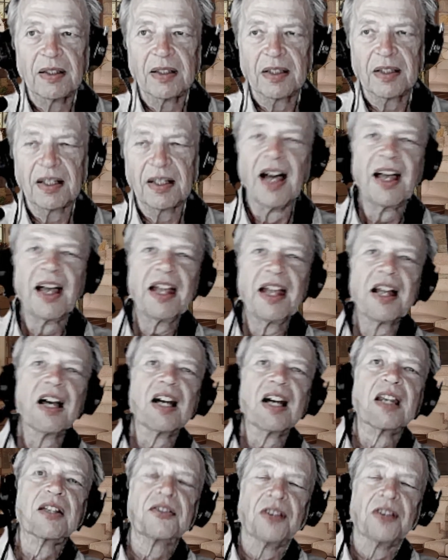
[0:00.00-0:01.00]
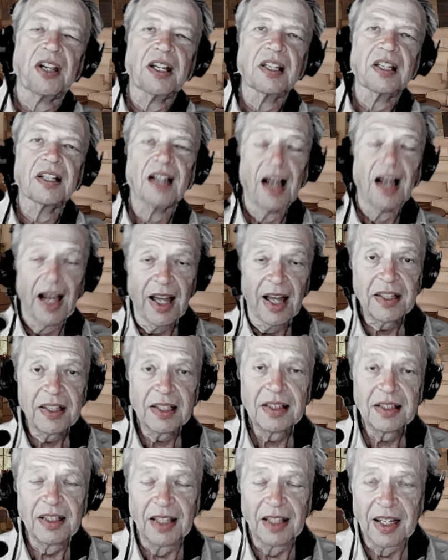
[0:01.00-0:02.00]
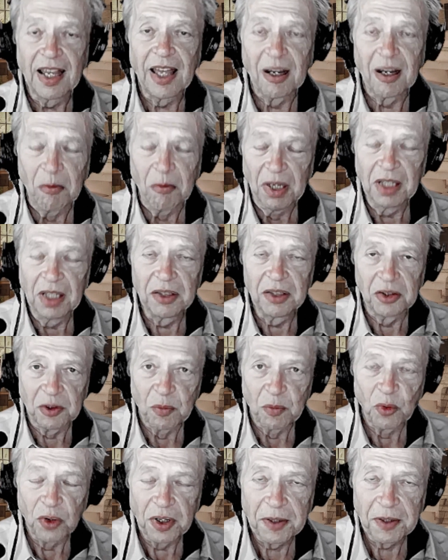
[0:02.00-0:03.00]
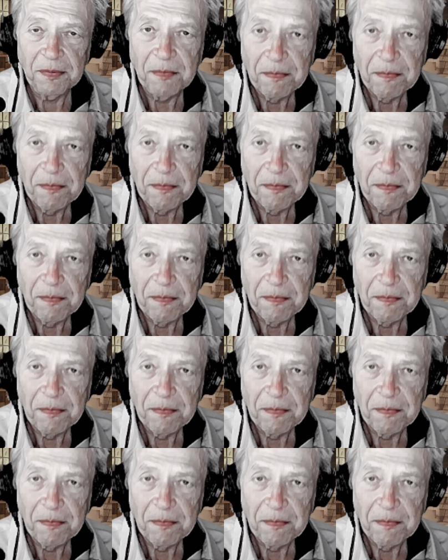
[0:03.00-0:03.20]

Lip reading: Now, hang on a second. I did get out of bed this morning.